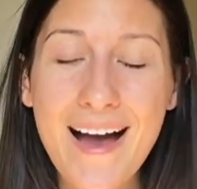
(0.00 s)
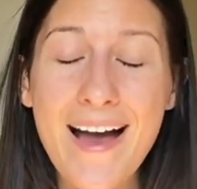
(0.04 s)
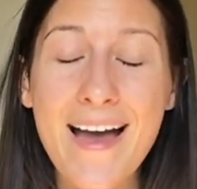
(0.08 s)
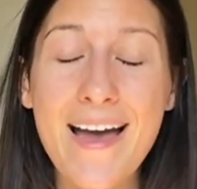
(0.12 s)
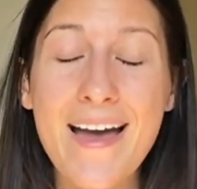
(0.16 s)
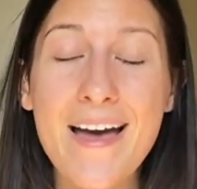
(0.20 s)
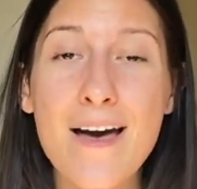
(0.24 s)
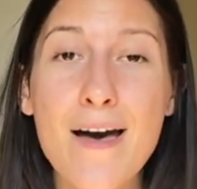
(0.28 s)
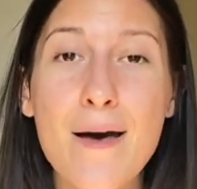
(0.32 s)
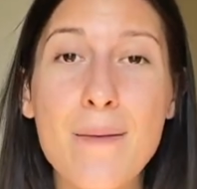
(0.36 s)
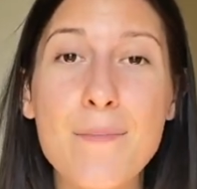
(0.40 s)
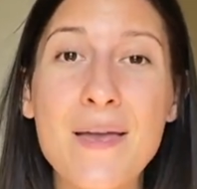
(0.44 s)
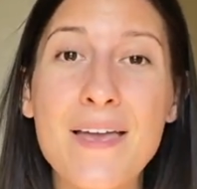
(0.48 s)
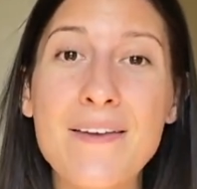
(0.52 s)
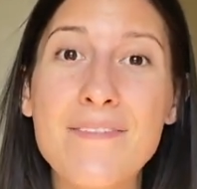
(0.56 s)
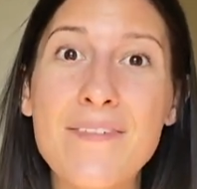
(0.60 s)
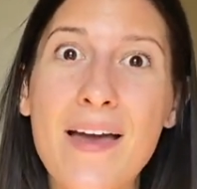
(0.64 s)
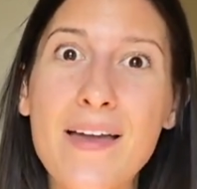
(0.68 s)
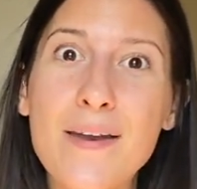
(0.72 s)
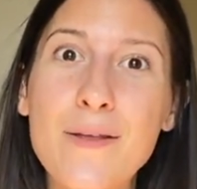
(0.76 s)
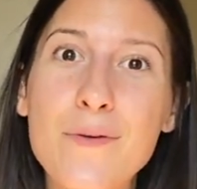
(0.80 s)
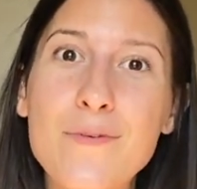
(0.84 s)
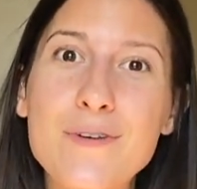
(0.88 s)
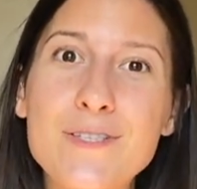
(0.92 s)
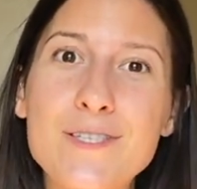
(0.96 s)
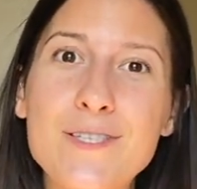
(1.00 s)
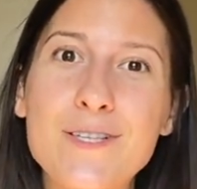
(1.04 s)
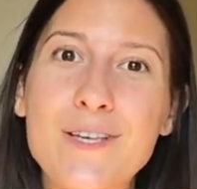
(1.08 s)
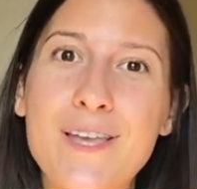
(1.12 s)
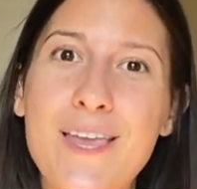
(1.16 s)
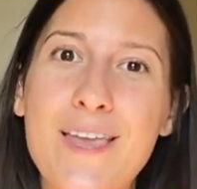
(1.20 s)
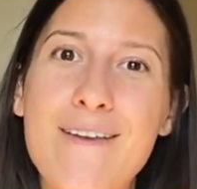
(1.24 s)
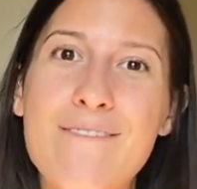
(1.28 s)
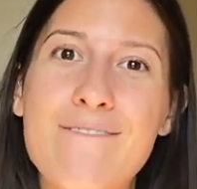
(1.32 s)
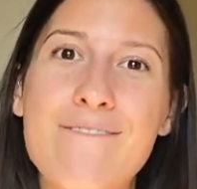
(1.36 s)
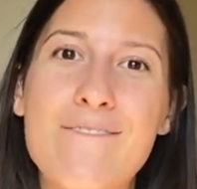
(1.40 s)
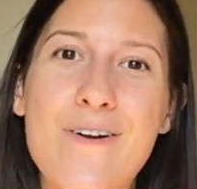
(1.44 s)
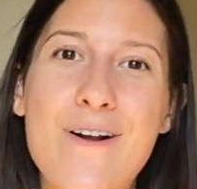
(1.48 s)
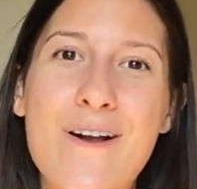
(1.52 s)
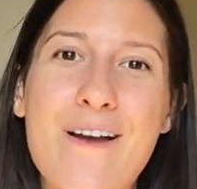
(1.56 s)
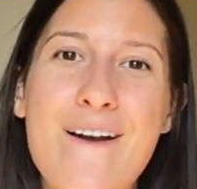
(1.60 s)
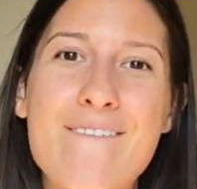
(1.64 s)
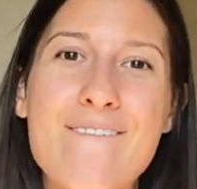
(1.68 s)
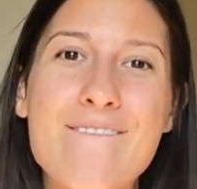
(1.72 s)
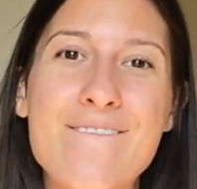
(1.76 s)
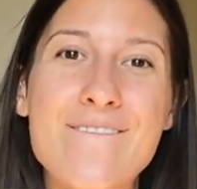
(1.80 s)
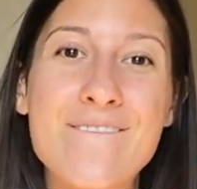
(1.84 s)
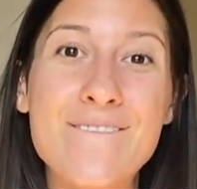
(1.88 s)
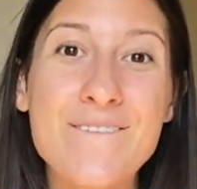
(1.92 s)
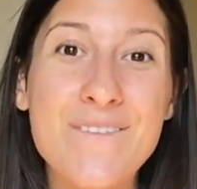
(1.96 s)
Um, if anyone's looking for a
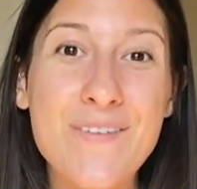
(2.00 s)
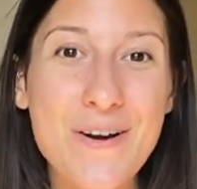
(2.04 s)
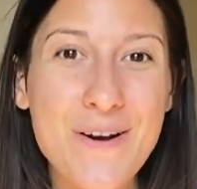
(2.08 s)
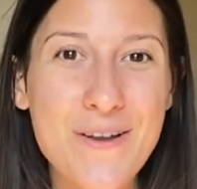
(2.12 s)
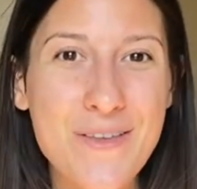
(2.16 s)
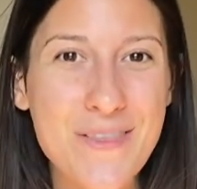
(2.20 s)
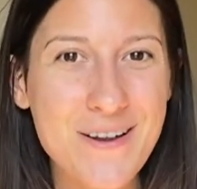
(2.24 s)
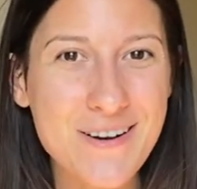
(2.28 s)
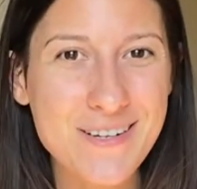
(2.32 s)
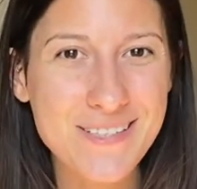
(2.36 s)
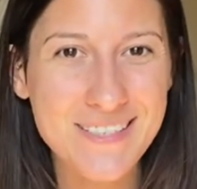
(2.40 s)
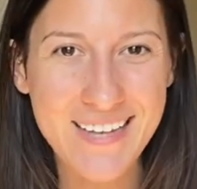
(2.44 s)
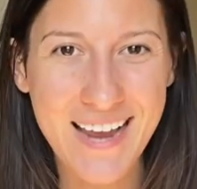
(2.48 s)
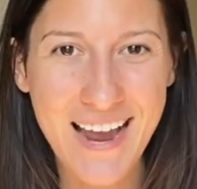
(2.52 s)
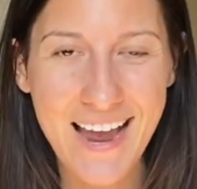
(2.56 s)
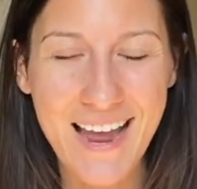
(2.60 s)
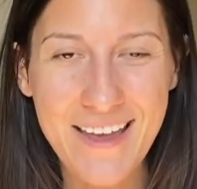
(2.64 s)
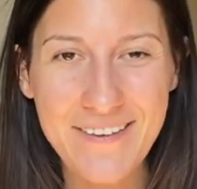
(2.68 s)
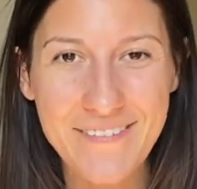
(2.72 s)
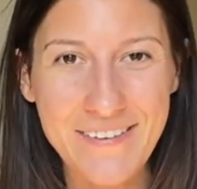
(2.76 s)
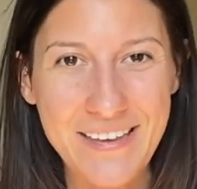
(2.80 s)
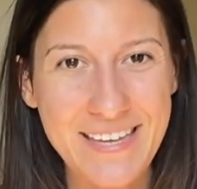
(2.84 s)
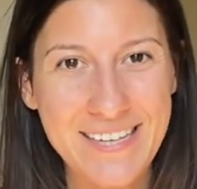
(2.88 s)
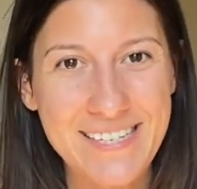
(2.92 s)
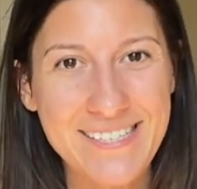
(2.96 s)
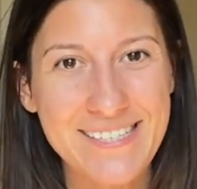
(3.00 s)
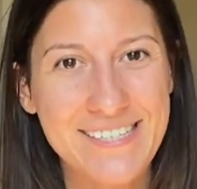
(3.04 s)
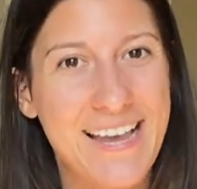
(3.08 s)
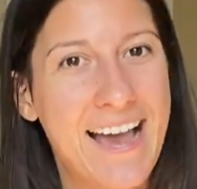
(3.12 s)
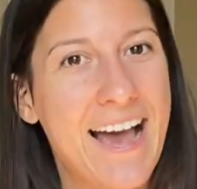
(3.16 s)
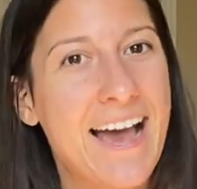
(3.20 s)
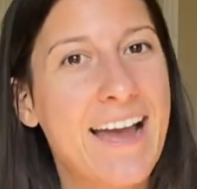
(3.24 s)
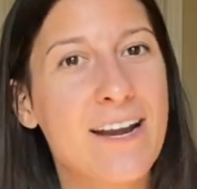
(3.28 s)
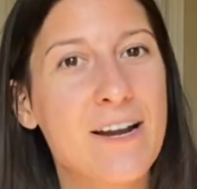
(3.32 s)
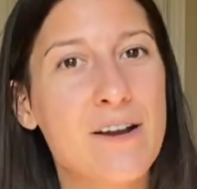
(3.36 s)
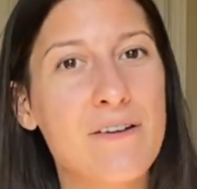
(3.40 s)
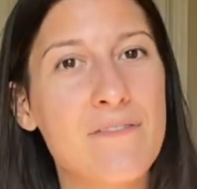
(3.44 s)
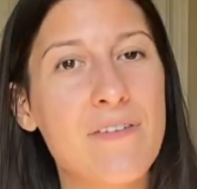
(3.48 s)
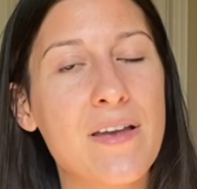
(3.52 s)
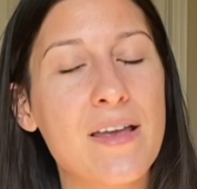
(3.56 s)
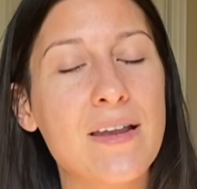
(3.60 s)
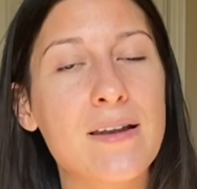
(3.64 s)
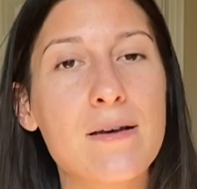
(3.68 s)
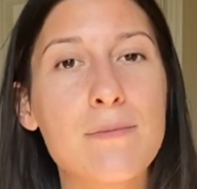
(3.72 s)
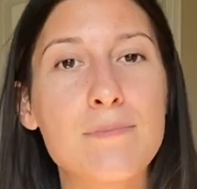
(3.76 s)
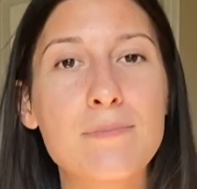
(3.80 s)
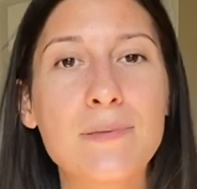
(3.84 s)
further dive into Ayurveda,